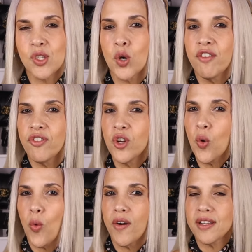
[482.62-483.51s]
So if you
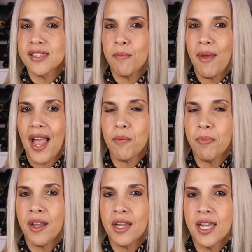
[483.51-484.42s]
don't wear it as a
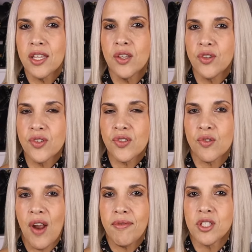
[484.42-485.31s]
backpack and you
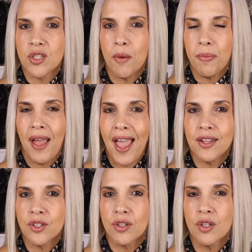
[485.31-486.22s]
just grab a top
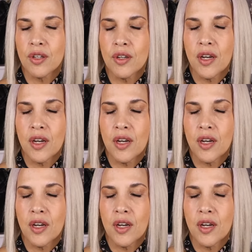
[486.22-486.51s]
handle,